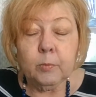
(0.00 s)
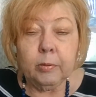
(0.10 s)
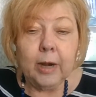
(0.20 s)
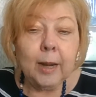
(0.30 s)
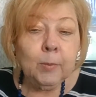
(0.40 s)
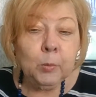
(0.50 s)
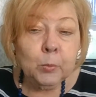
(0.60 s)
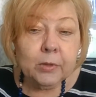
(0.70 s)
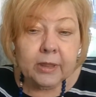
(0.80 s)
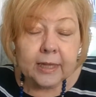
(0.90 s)

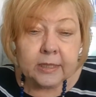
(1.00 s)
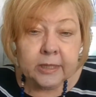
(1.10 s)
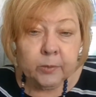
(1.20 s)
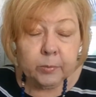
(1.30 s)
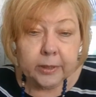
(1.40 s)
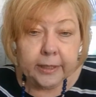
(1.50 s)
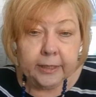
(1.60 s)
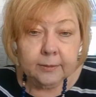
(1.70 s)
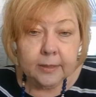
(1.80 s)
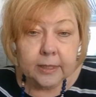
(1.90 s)
Problem with that
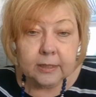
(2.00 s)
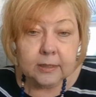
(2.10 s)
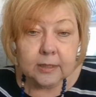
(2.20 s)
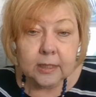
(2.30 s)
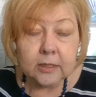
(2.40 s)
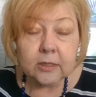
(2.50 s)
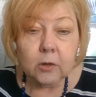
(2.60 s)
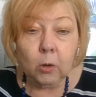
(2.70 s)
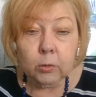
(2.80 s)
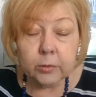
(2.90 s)
template is it's an
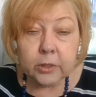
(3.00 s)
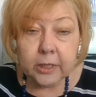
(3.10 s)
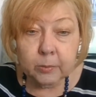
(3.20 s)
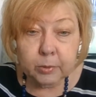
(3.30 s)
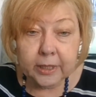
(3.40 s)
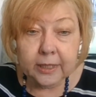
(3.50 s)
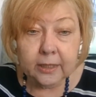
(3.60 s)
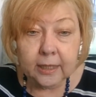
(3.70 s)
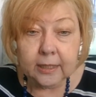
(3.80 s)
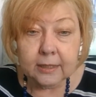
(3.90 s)
older
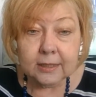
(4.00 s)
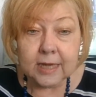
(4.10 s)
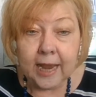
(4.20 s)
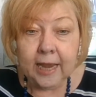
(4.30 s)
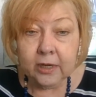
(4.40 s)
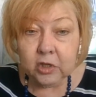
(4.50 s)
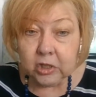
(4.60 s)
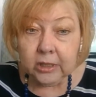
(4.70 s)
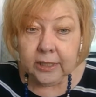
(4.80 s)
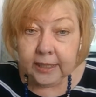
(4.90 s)
template, and it's
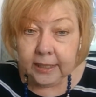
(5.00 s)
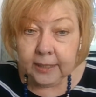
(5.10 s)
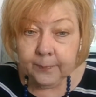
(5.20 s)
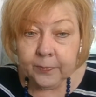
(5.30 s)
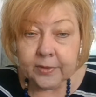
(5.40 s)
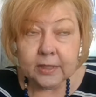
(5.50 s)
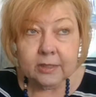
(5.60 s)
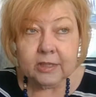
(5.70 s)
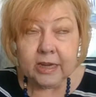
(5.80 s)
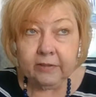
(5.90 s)
actually
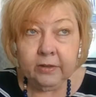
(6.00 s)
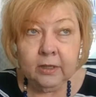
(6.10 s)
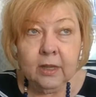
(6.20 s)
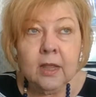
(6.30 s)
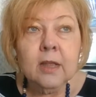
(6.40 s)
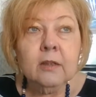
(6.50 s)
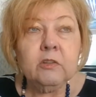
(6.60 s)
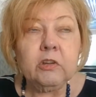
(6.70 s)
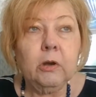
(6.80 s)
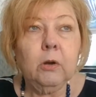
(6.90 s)
7.
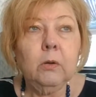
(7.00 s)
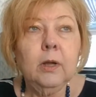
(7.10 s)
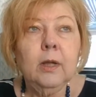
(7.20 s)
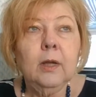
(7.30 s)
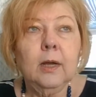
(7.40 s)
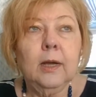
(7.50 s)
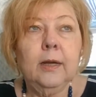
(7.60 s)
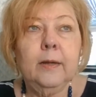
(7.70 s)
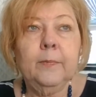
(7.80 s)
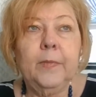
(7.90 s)
So
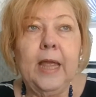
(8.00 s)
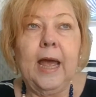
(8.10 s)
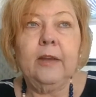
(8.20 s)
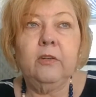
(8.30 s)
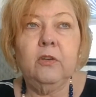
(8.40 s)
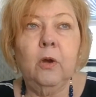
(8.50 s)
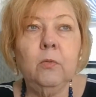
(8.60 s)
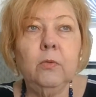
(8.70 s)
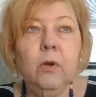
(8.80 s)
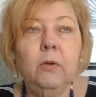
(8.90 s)
I
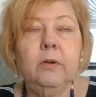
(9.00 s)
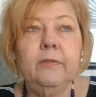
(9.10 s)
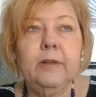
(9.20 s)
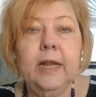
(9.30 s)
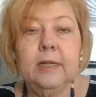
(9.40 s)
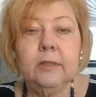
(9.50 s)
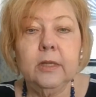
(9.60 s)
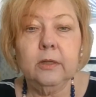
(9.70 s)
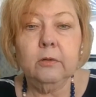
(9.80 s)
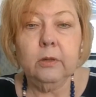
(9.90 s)
don't know if it has
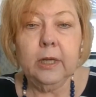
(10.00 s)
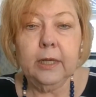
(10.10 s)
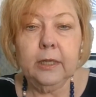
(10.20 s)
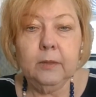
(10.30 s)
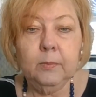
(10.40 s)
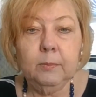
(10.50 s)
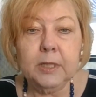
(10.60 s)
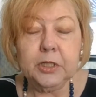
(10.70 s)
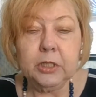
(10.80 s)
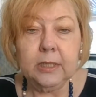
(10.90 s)
the underlining
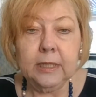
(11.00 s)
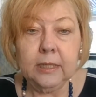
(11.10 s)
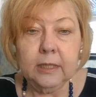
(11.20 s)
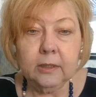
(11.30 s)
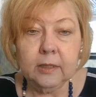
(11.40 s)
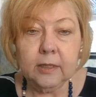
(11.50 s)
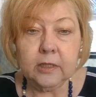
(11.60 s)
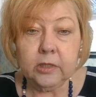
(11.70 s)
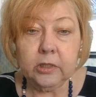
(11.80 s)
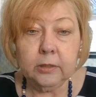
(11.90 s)
mentioned in it.
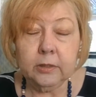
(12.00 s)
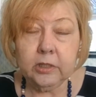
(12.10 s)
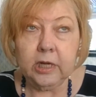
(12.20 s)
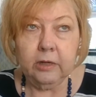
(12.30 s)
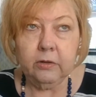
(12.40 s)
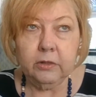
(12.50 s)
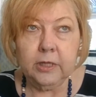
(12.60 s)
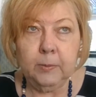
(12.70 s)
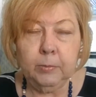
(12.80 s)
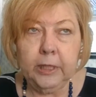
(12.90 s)
It's a standard
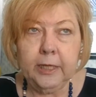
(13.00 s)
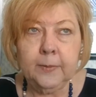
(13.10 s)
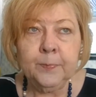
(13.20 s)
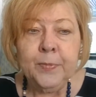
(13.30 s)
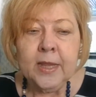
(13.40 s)
template.